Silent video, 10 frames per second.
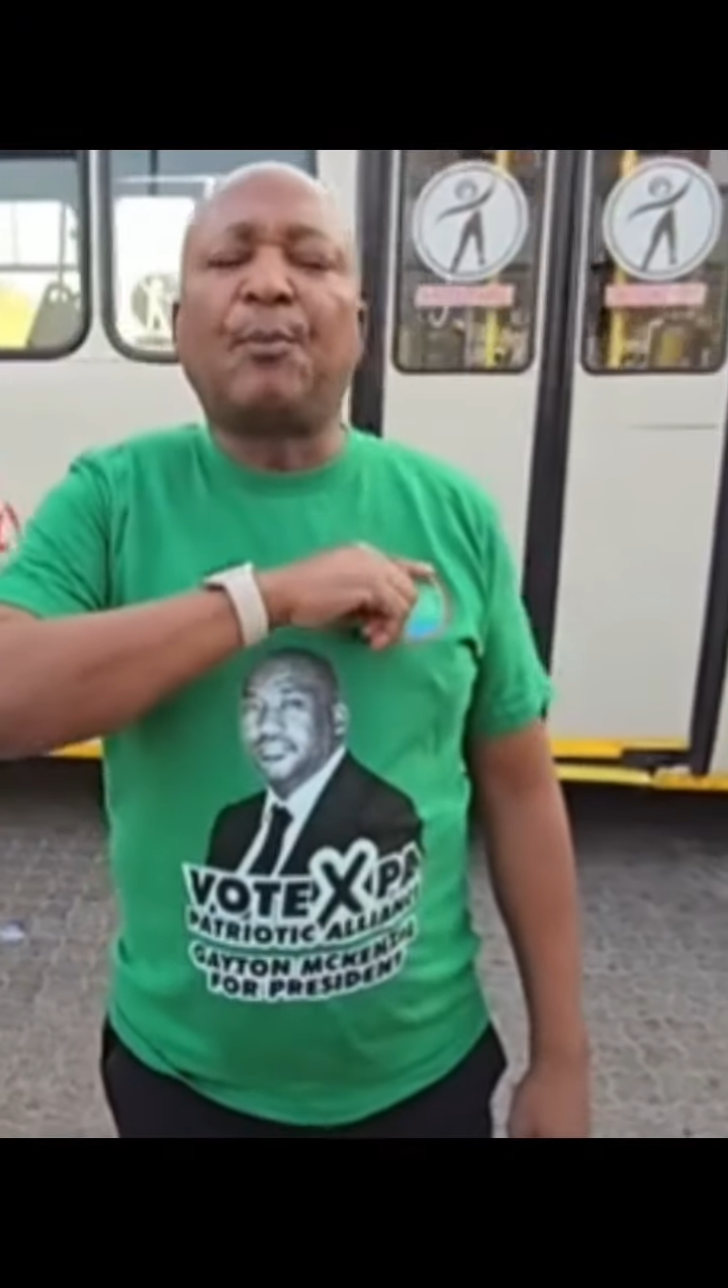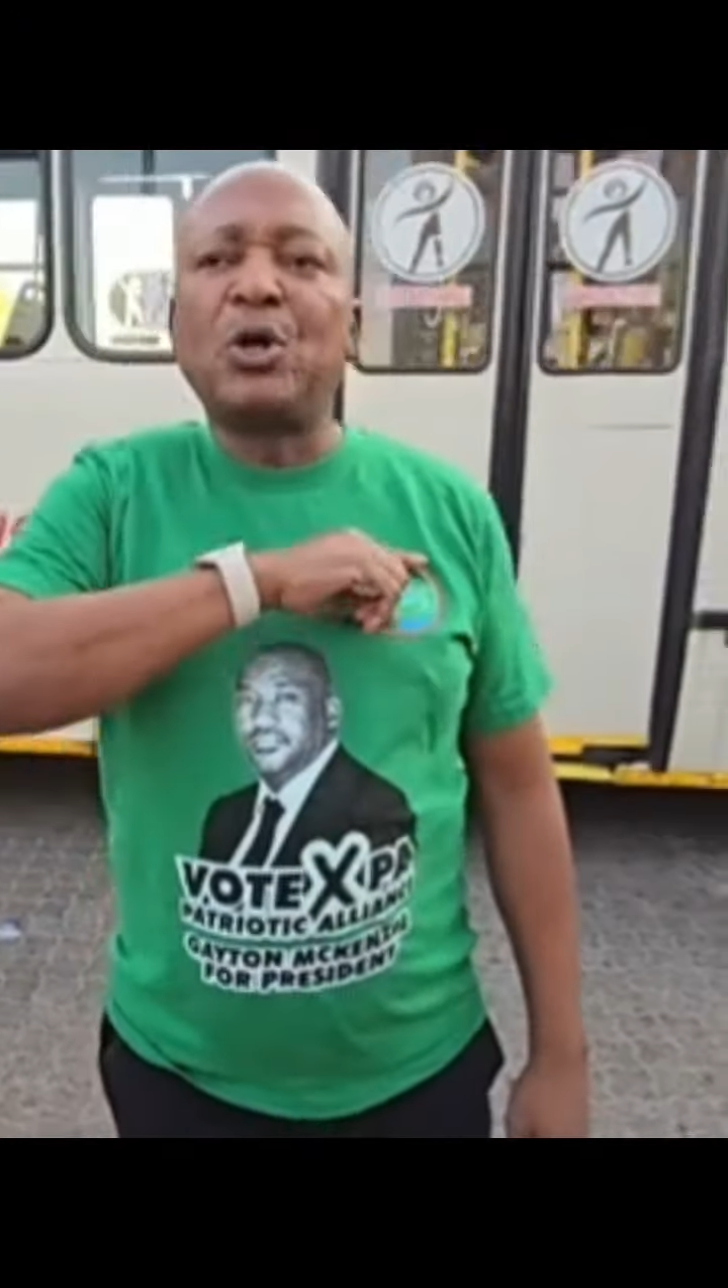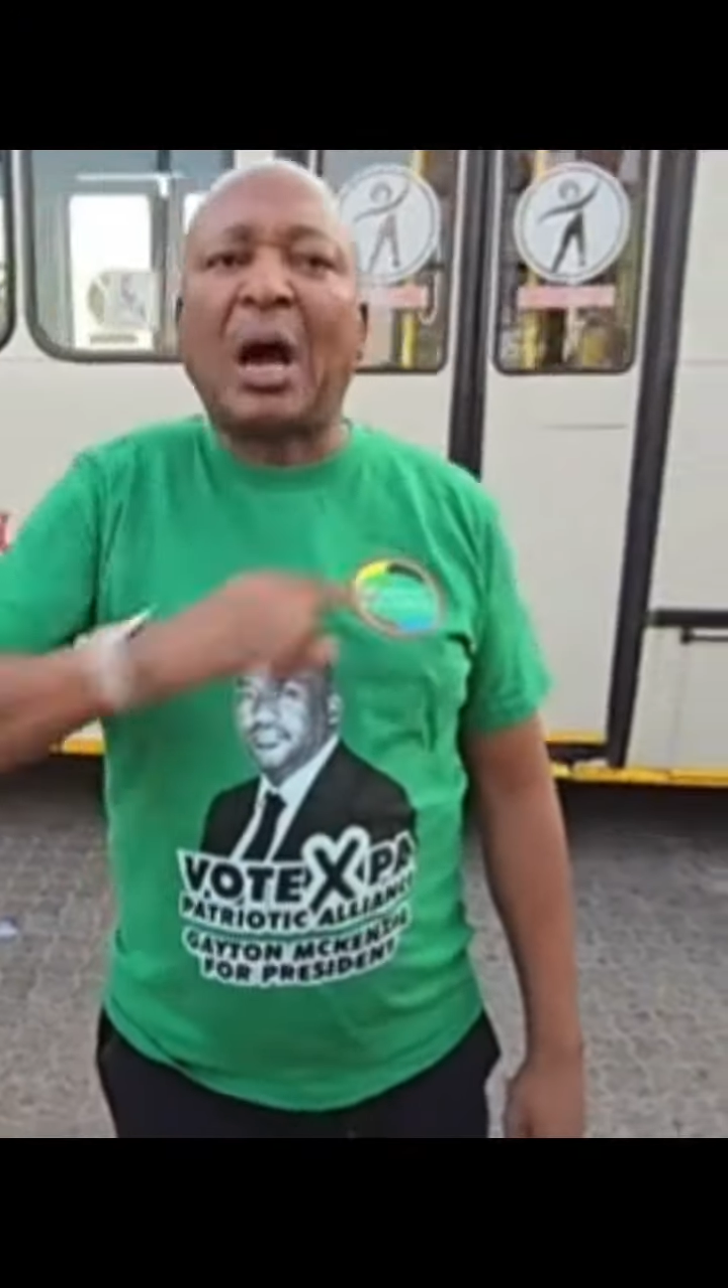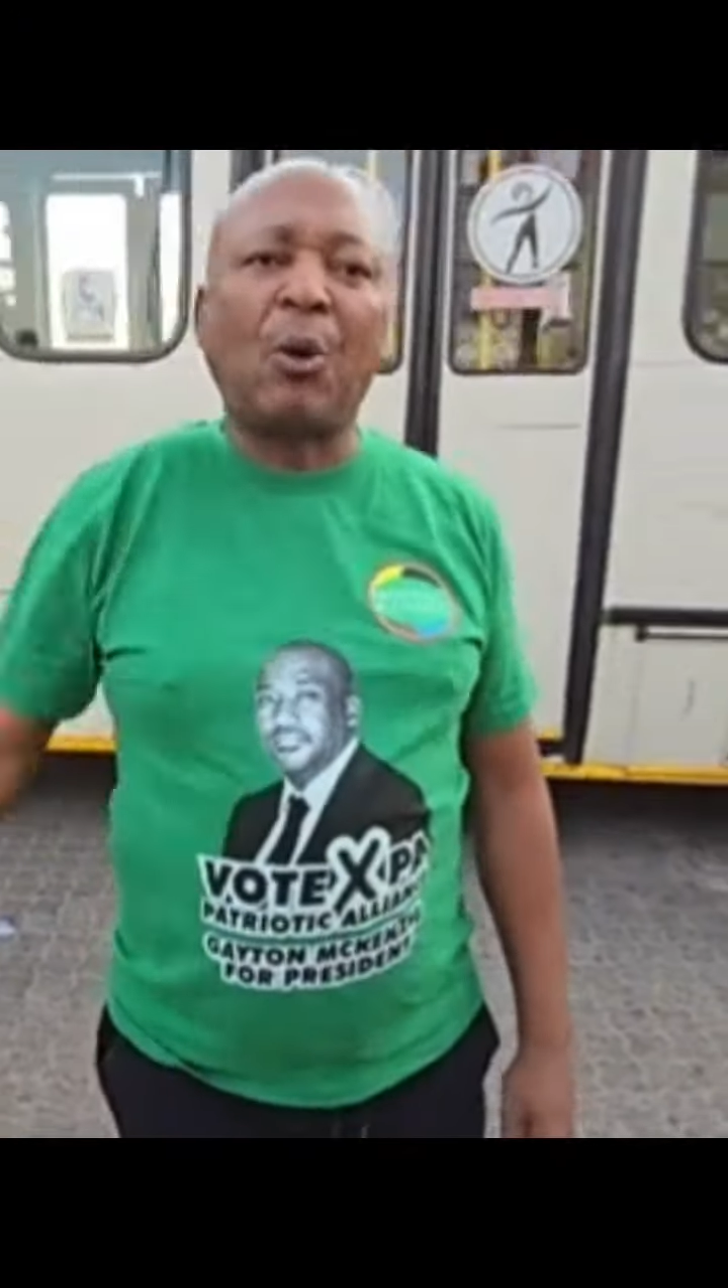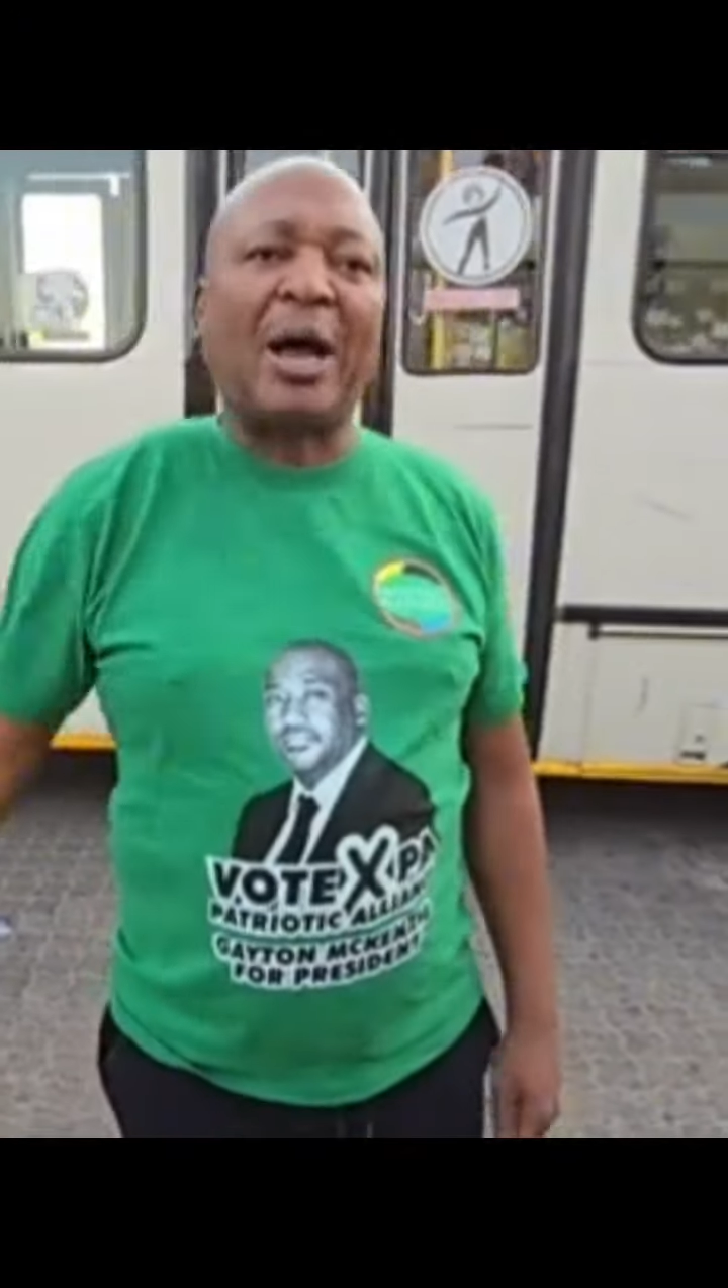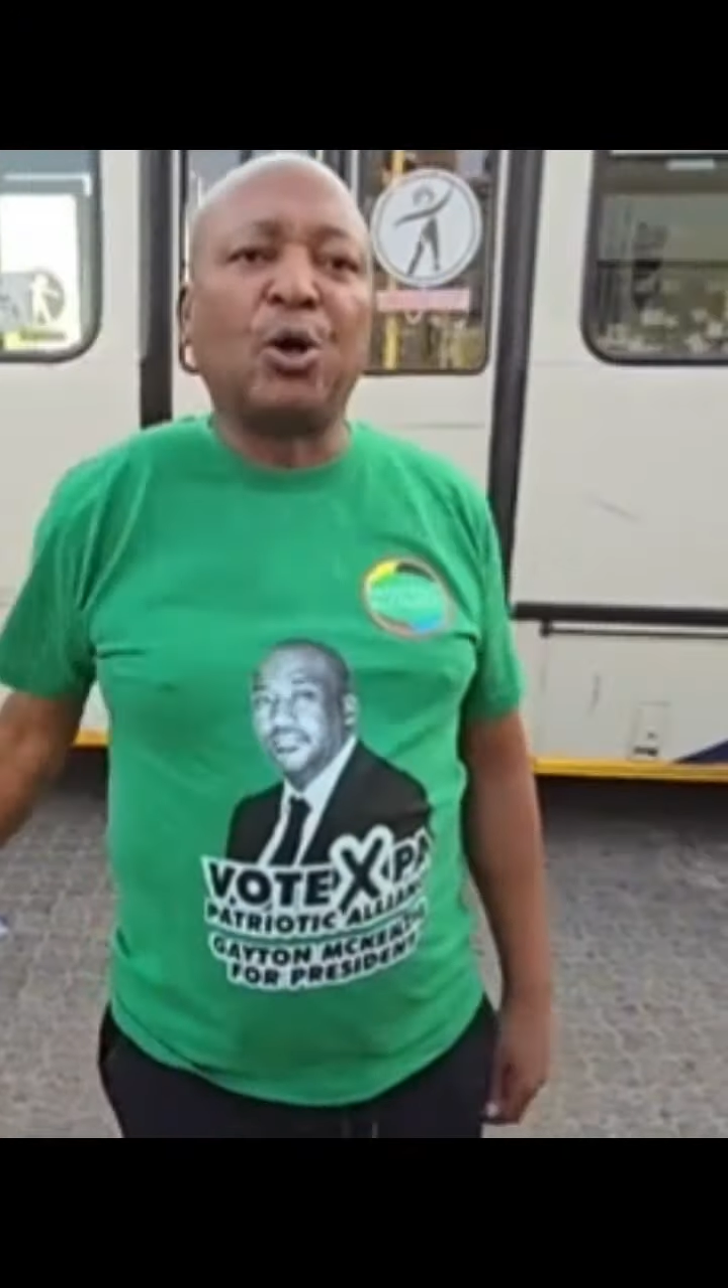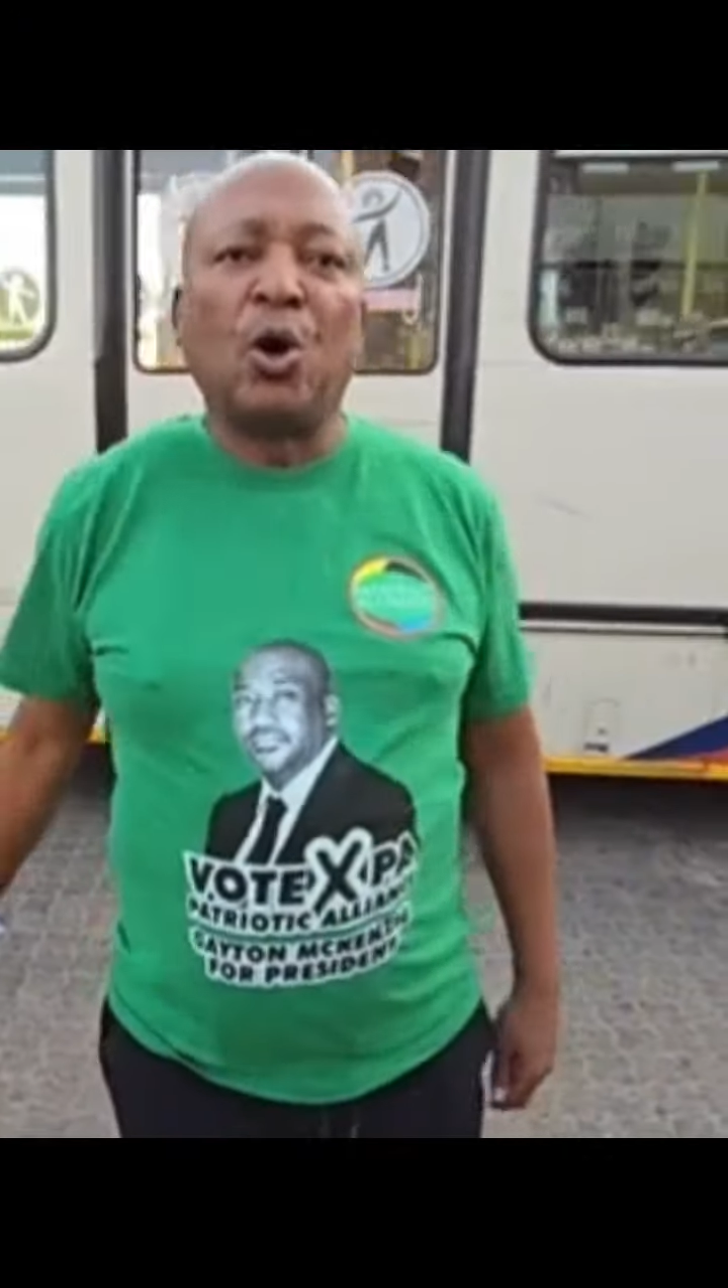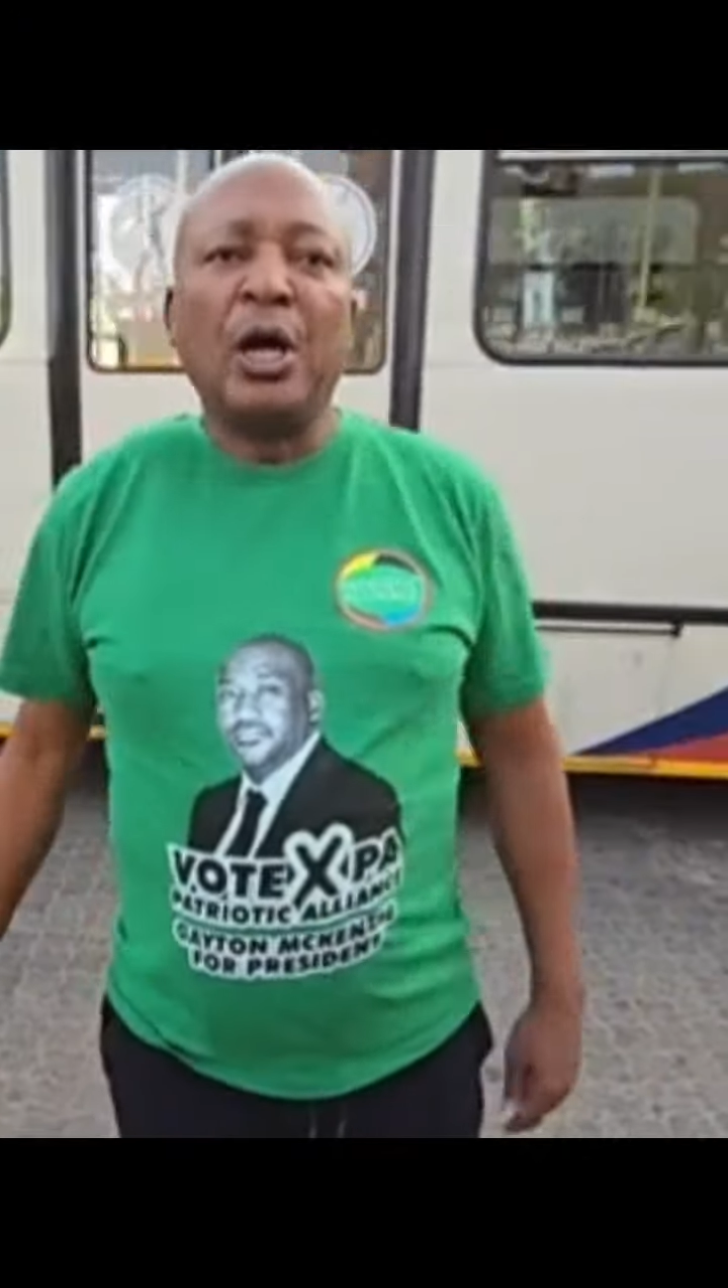Bulawayo,